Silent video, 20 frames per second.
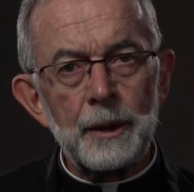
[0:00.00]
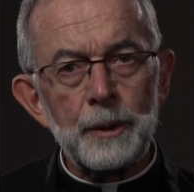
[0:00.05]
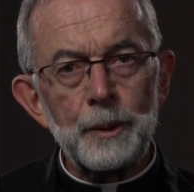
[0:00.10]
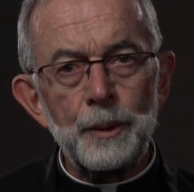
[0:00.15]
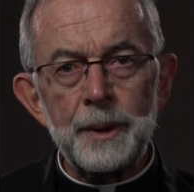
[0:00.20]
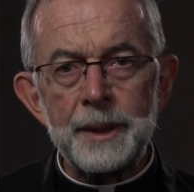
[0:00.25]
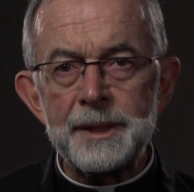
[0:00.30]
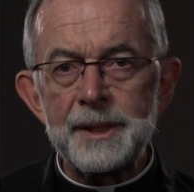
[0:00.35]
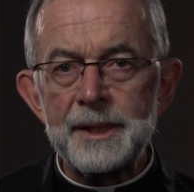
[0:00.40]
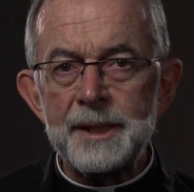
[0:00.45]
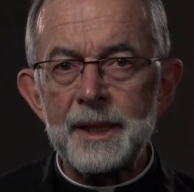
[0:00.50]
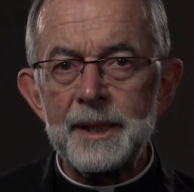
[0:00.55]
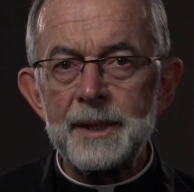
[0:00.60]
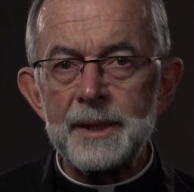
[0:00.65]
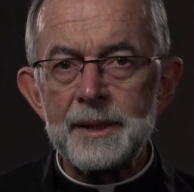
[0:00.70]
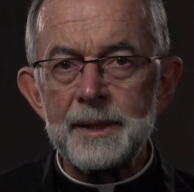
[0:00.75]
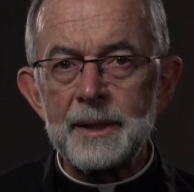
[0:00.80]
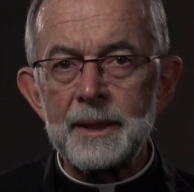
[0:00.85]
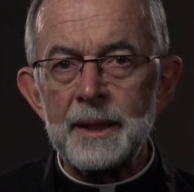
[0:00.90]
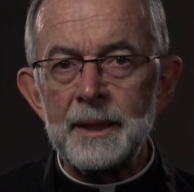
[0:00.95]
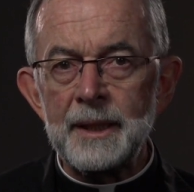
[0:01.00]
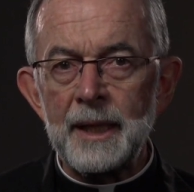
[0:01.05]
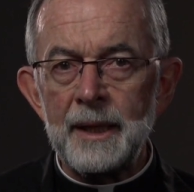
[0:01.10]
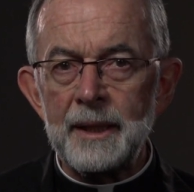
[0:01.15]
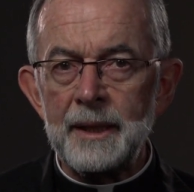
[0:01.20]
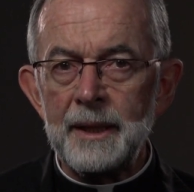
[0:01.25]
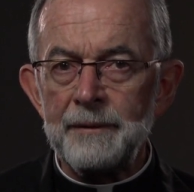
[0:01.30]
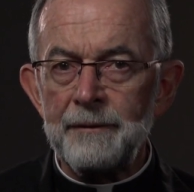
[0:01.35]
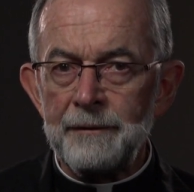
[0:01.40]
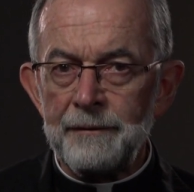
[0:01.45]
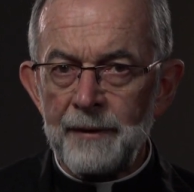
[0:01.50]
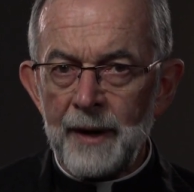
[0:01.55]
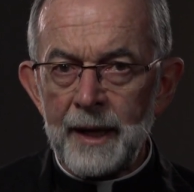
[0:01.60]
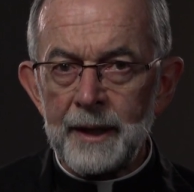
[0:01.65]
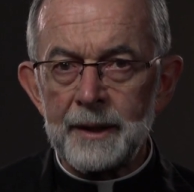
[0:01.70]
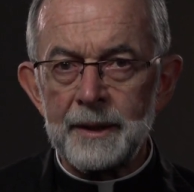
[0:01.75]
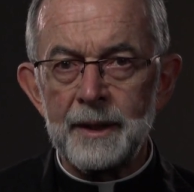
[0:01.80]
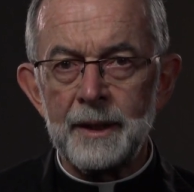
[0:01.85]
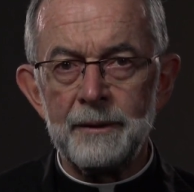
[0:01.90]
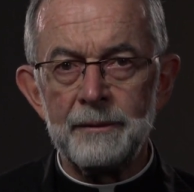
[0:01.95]
to assist in an
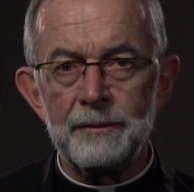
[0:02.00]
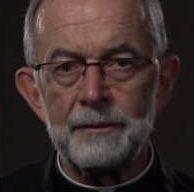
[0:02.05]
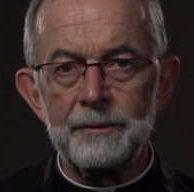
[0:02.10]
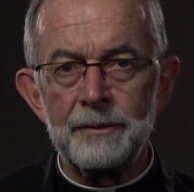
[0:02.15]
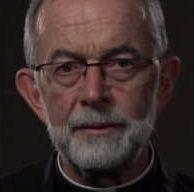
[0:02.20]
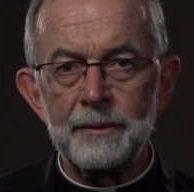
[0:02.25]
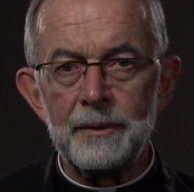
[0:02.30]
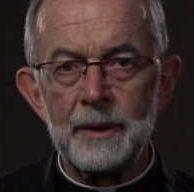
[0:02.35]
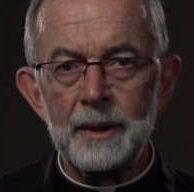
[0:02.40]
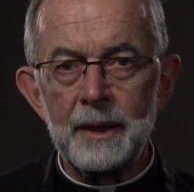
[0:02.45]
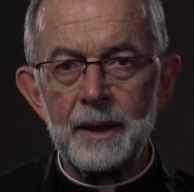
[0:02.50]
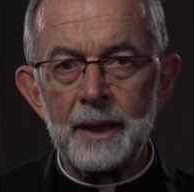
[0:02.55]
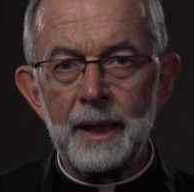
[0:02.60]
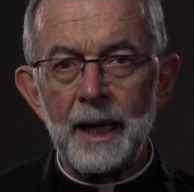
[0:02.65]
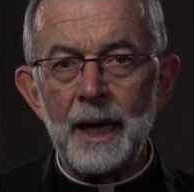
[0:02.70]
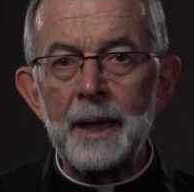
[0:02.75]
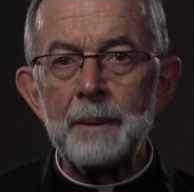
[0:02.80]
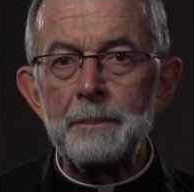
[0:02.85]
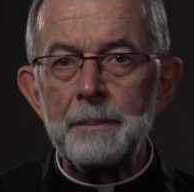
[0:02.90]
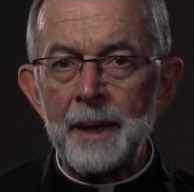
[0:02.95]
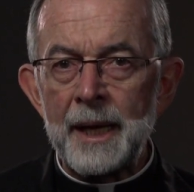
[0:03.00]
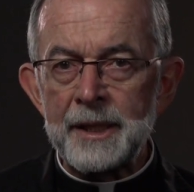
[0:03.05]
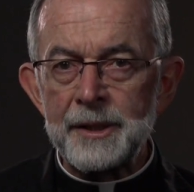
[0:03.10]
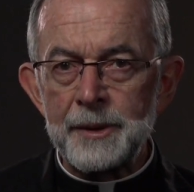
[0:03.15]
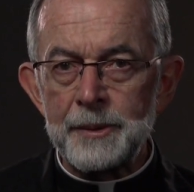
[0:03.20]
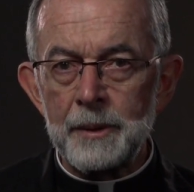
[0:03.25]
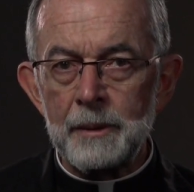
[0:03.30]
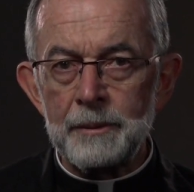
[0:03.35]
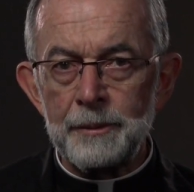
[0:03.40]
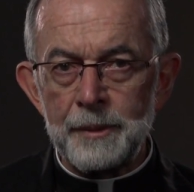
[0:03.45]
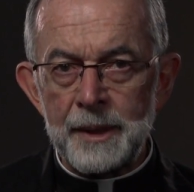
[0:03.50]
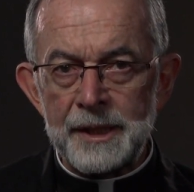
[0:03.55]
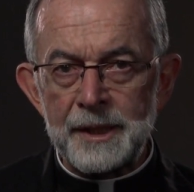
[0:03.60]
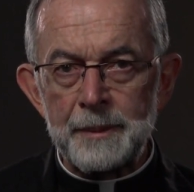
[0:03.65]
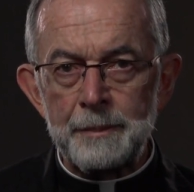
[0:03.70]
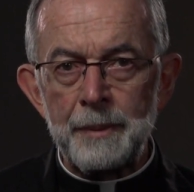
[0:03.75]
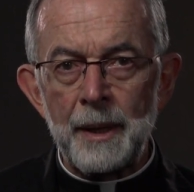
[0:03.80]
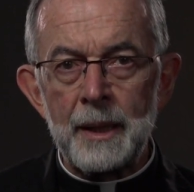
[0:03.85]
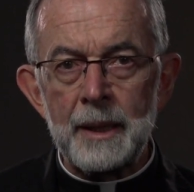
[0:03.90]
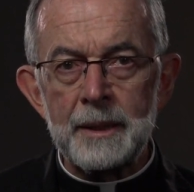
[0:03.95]
effective and pastoral
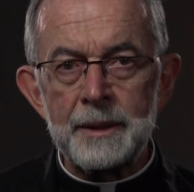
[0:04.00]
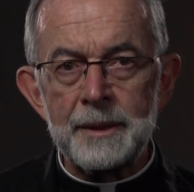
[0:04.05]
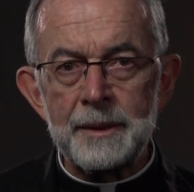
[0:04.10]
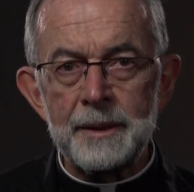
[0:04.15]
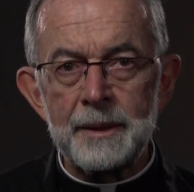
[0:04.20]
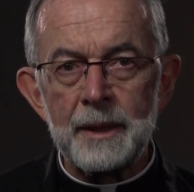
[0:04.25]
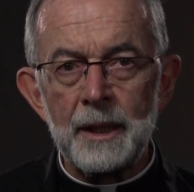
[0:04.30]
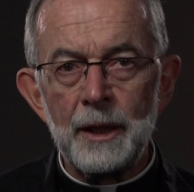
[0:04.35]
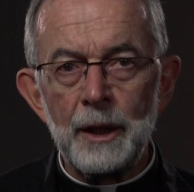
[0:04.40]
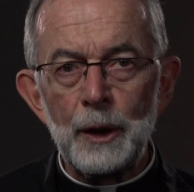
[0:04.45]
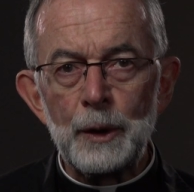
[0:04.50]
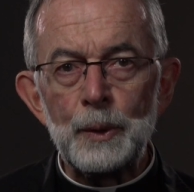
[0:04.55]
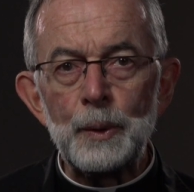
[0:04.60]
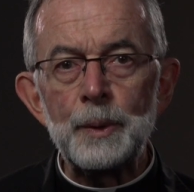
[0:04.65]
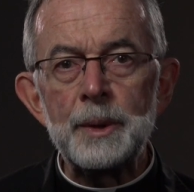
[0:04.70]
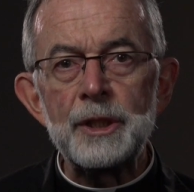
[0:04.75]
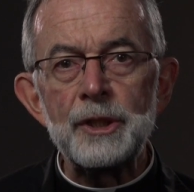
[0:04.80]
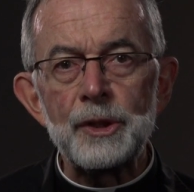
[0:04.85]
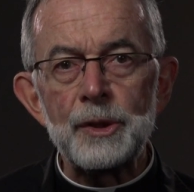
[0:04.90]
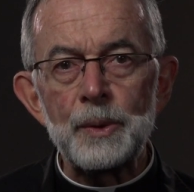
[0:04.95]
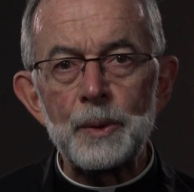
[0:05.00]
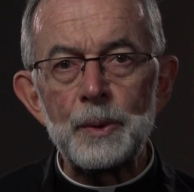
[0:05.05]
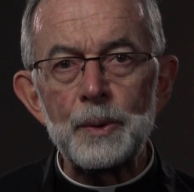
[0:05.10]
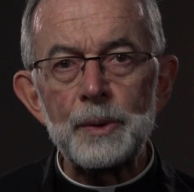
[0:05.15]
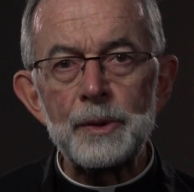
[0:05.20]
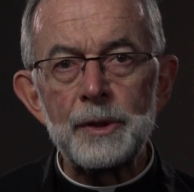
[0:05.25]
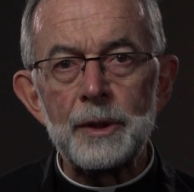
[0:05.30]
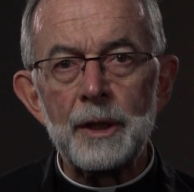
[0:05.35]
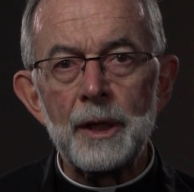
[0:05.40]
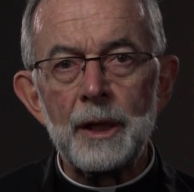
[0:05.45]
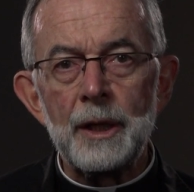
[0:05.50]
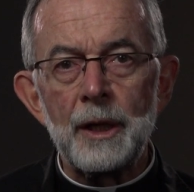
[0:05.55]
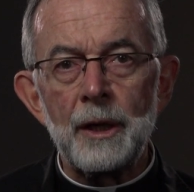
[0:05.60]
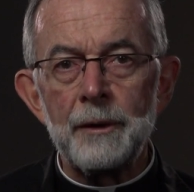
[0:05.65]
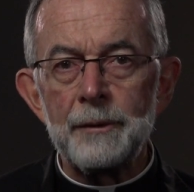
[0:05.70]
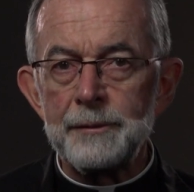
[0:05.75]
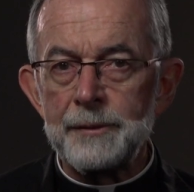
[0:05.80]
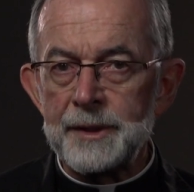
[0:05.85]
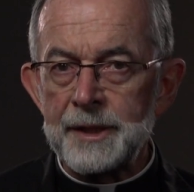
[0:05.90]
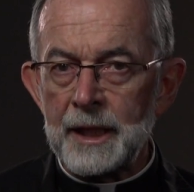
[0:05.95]
response to issues
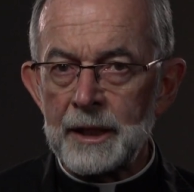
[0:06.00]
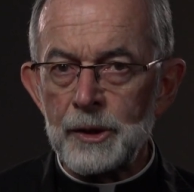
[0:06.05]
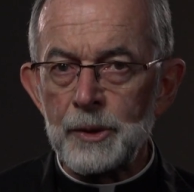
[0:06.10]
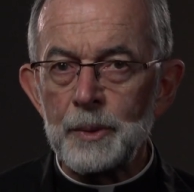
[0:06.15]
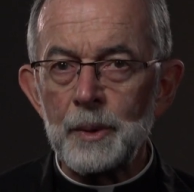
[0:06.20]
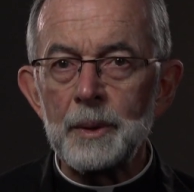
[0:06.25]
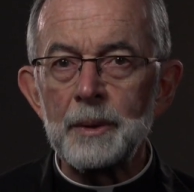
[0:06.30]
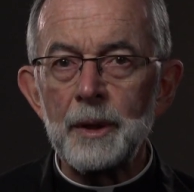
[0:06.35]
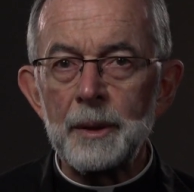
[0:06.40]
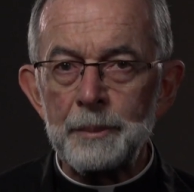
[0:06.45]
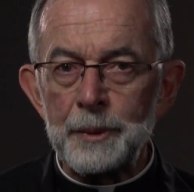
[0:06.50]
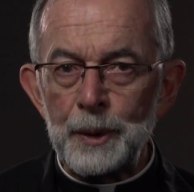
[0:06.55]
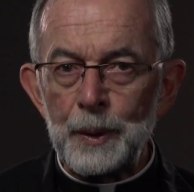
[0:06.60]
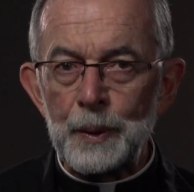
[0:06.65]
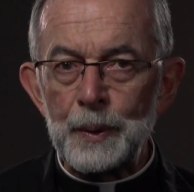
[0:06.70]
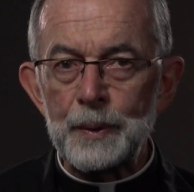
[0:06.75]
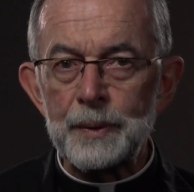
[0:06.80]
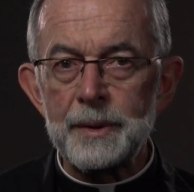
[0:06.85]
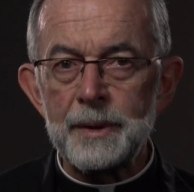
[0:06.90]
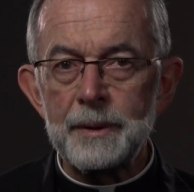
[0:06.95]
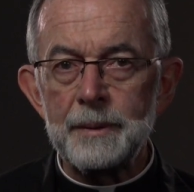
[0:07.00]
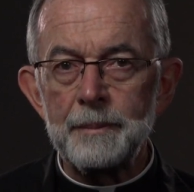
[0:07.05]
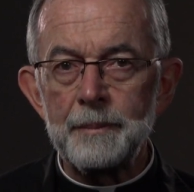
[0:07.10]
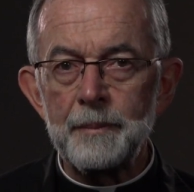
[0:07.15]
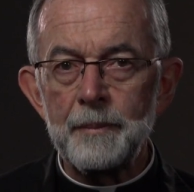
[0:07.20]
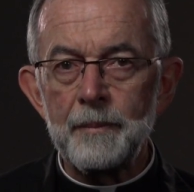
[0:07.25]
of sexual abuse.